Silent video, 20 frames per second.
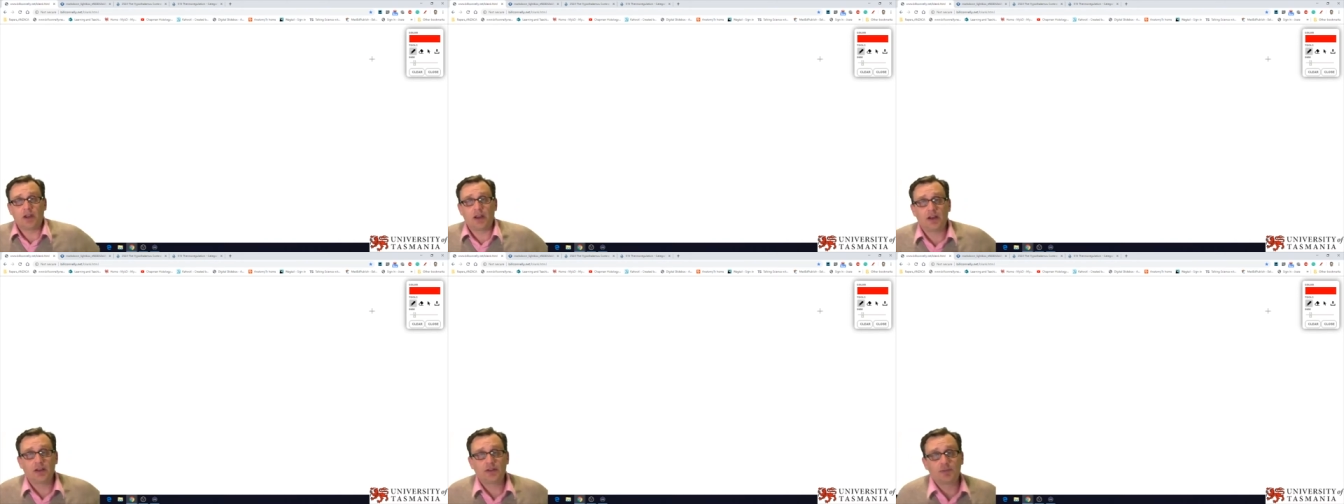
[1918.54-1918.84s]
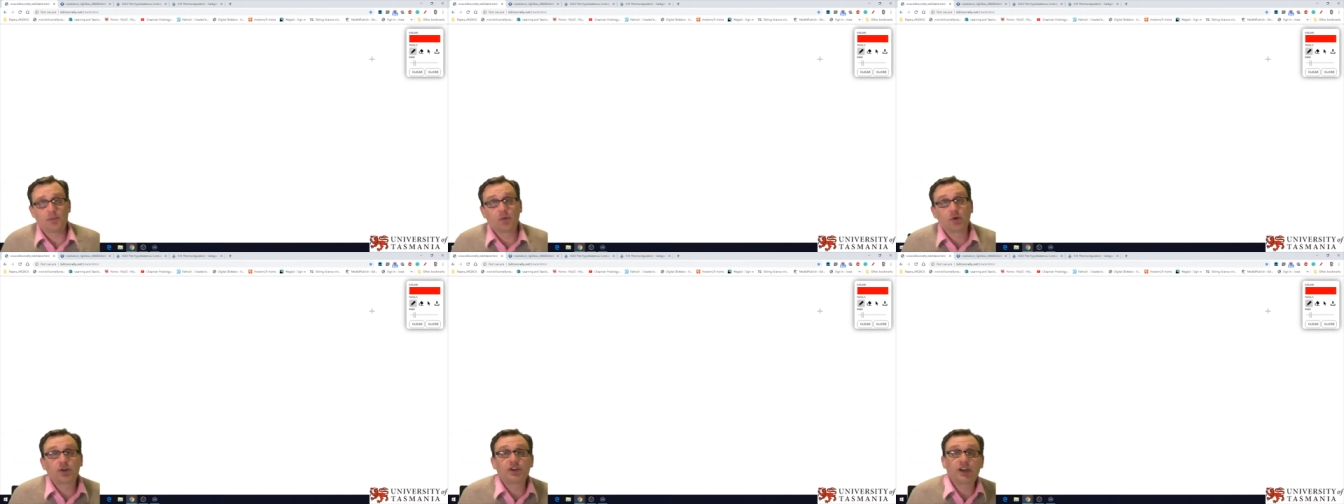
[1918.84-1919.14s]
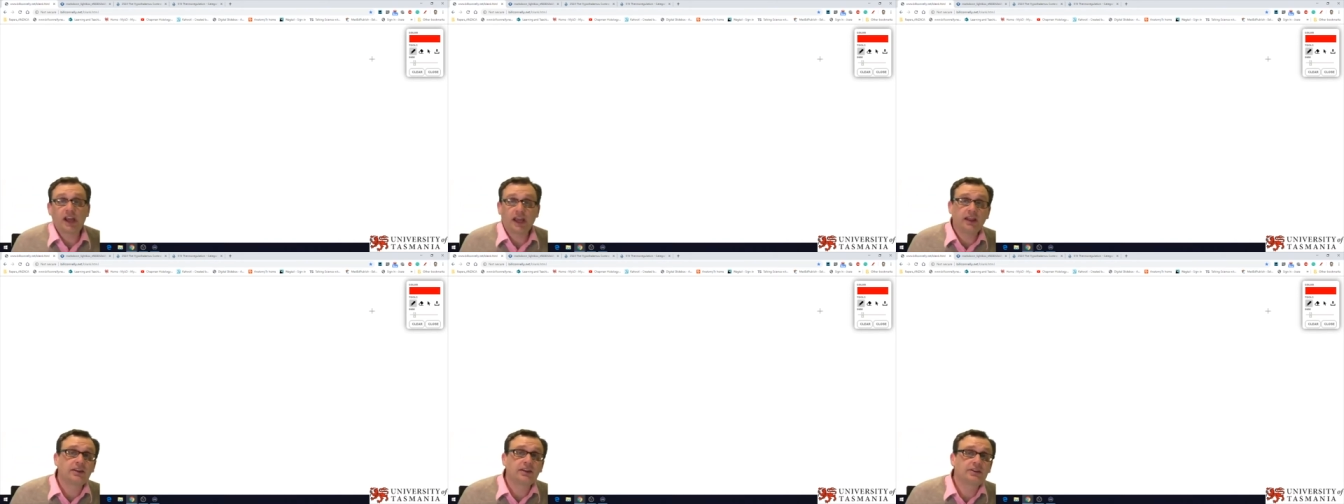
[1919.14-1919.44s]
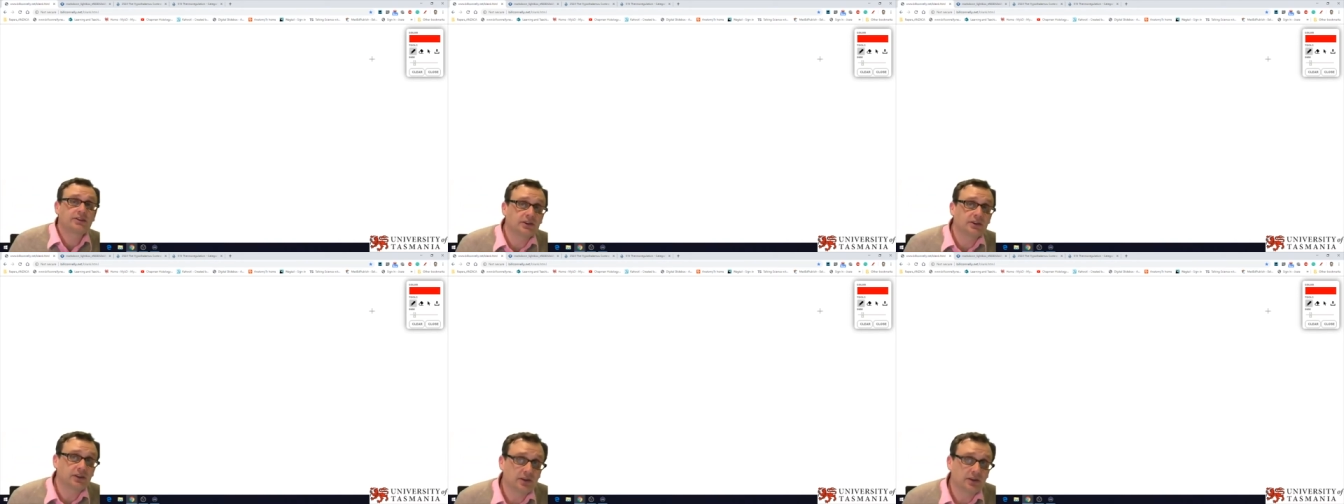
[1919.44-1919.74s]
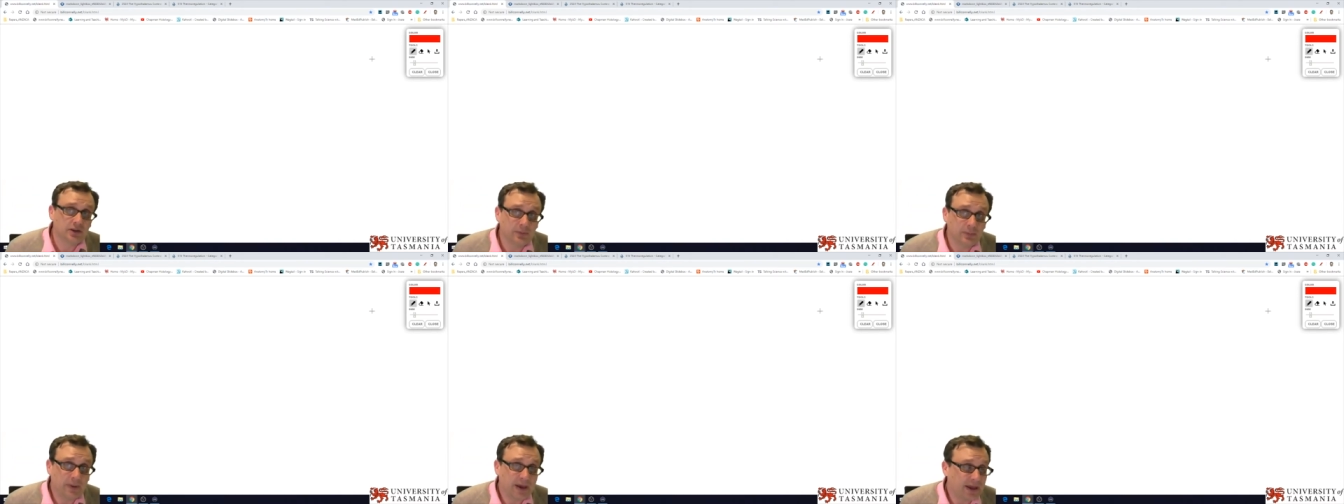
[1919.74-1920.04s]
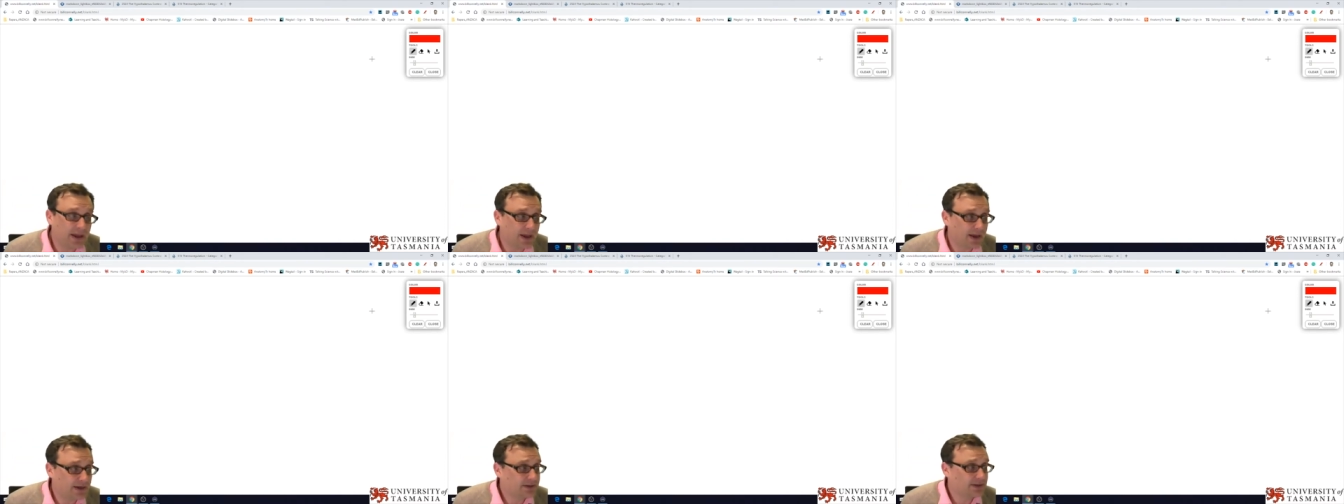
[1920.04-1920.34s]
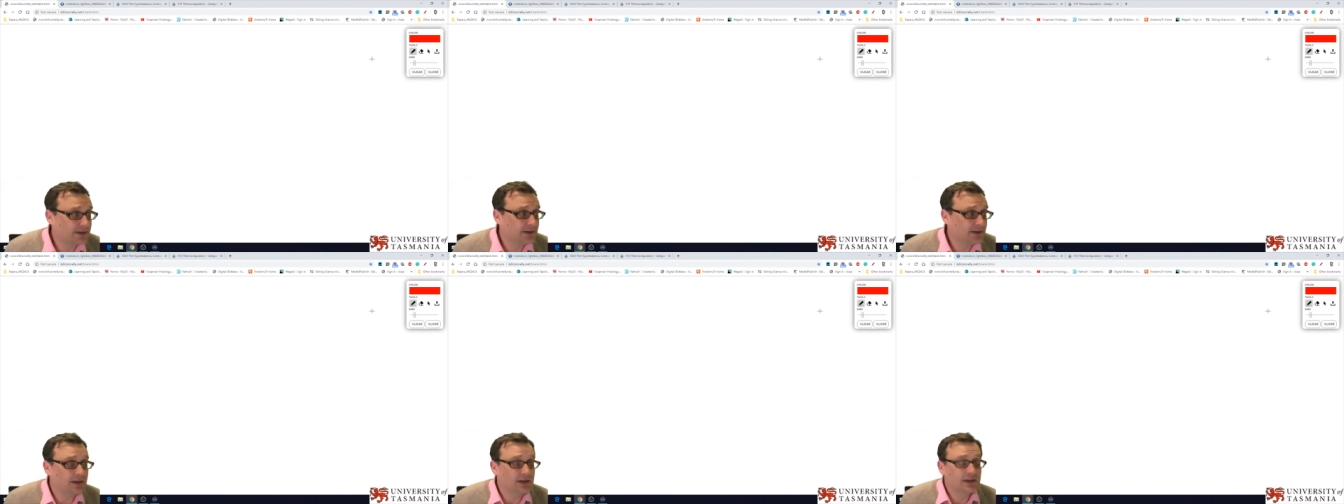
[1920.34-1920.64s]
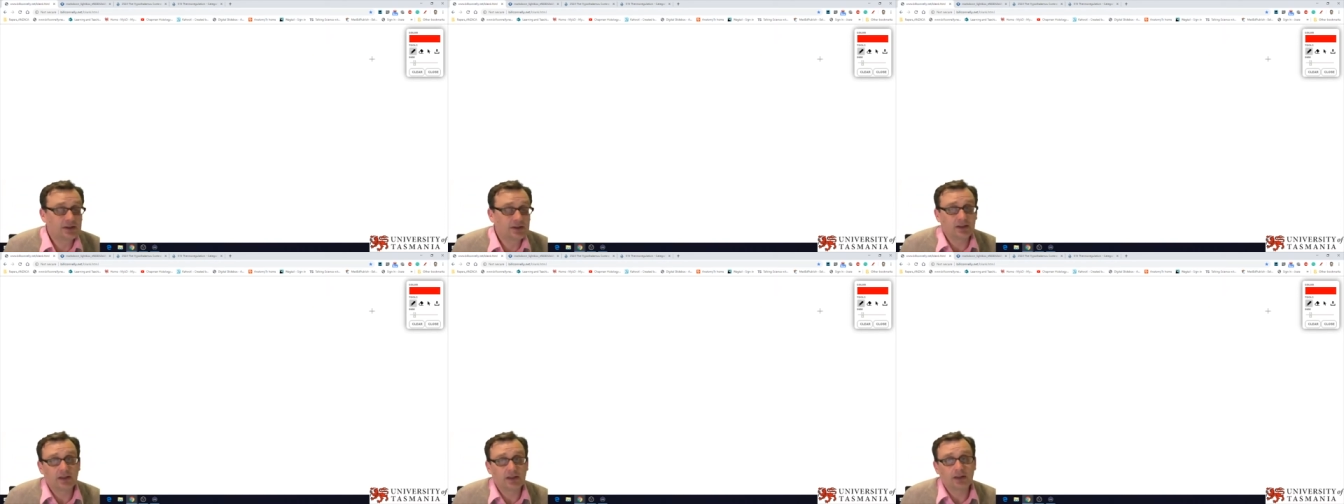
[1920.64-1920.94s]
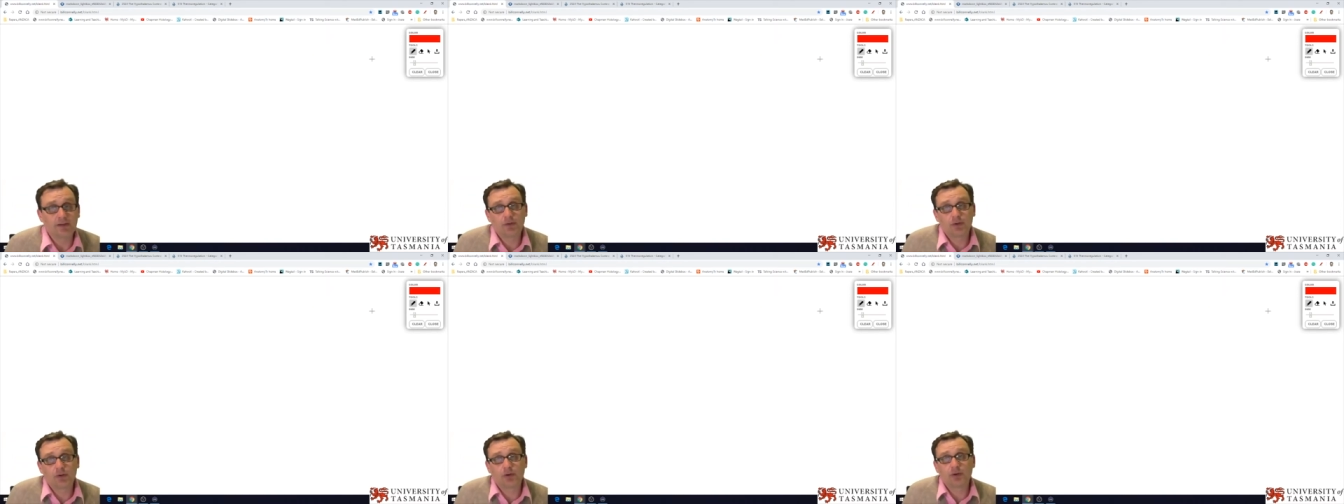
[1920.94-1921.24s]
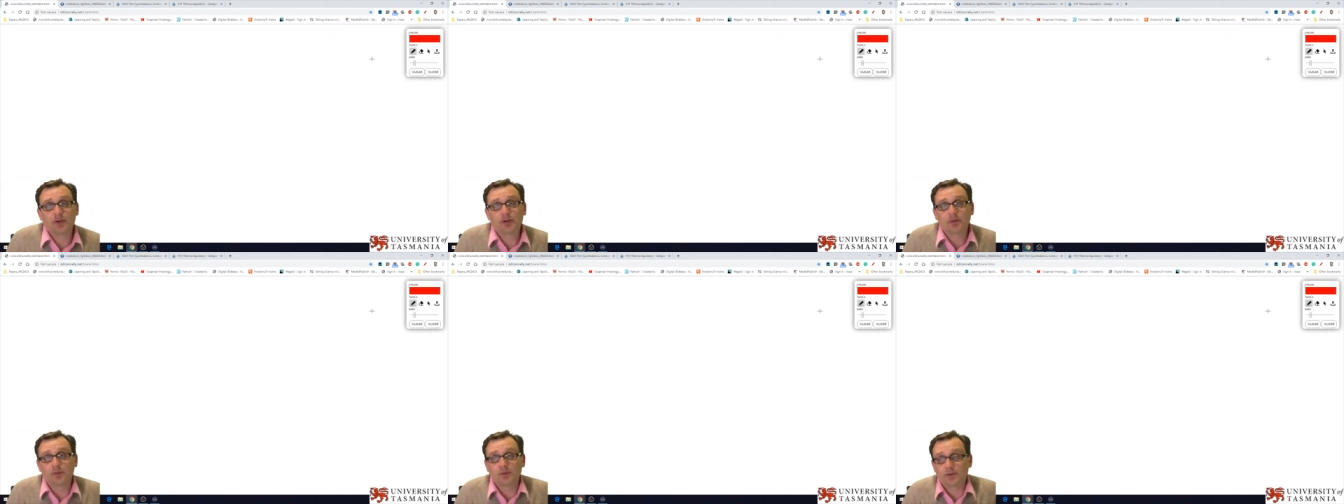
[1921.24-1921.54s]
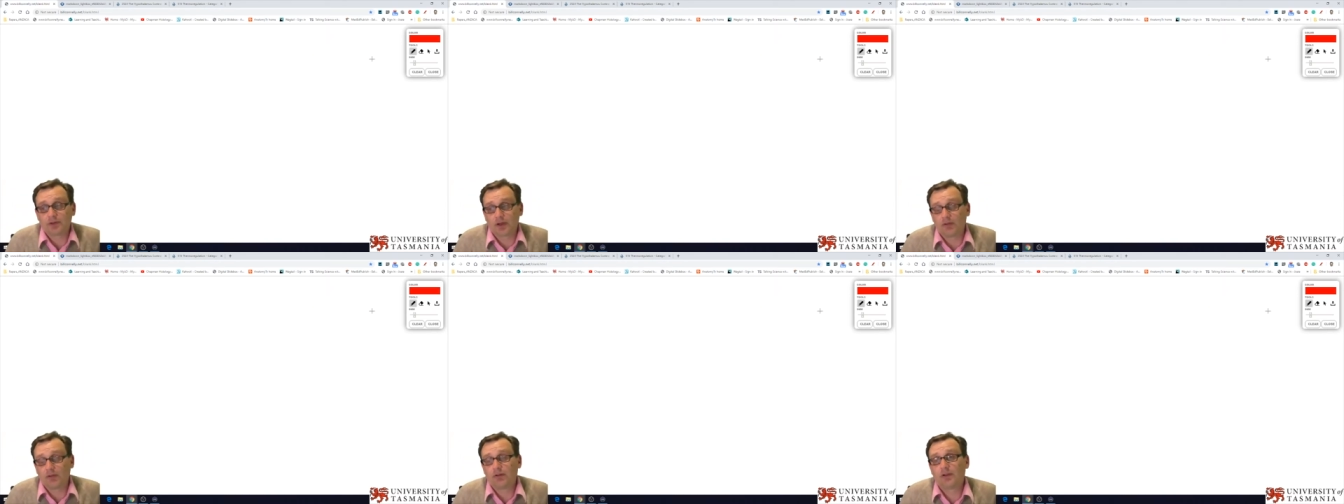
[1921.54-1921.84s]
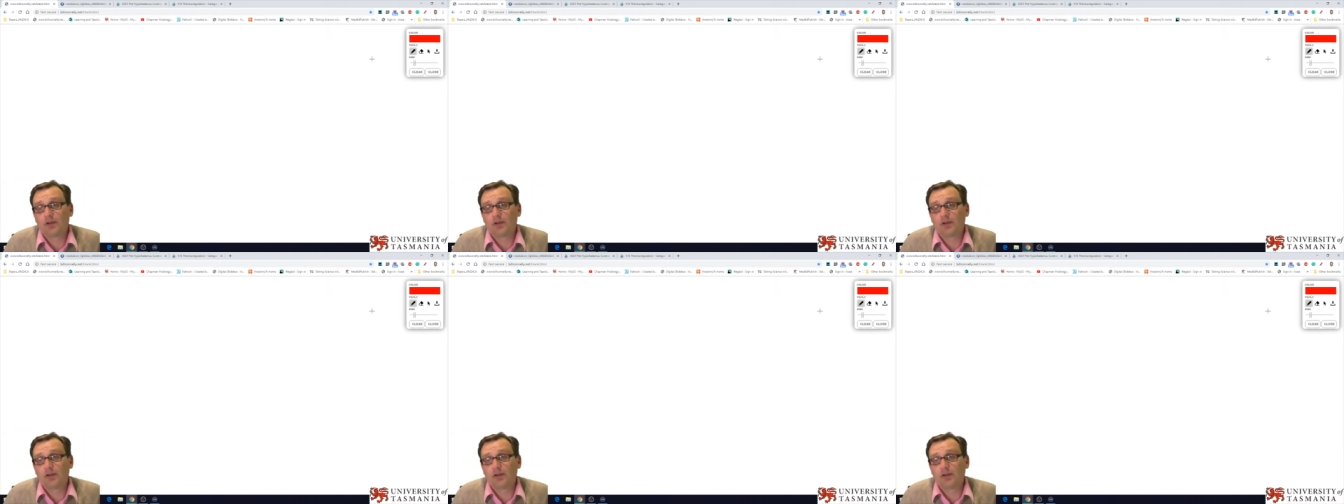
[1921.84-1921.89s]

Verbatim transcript: question, and it's more challenging than you may actually initially have thought it